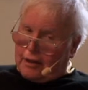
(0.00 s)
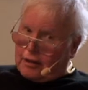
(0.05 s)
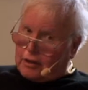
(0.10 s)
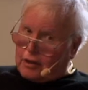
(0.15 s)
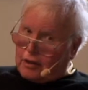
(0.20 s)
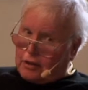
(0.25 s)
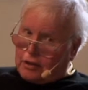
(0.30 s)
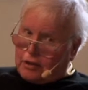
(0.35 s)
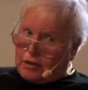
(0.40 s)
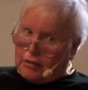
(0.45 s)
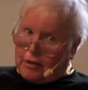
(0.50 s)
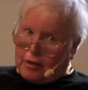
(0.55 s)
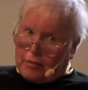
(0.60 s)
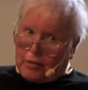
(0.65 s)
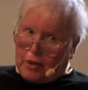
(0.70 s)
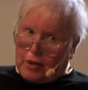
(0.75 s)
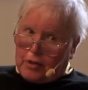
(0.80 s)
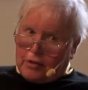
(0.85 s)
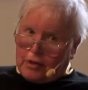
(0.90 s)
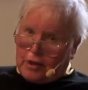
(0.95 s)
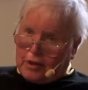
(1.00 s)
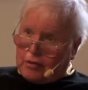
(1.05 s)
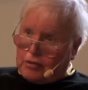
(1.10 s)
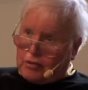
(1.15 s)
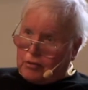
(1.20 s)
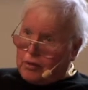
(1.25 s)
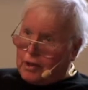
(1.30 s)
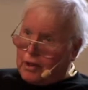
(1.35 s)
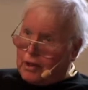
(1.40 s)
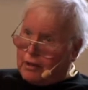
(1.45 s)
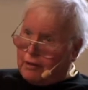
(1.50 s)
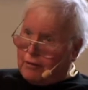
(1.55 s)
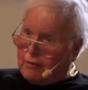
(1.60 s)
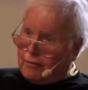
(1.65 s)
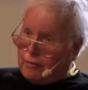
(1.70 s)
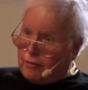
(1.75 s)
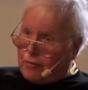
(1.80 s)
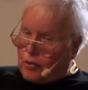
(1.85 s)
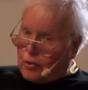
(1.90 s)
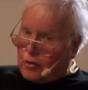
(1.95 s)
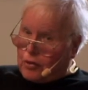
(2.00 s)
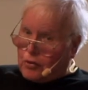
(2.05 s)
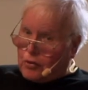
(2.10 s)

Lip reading: going to emerge in Sweden more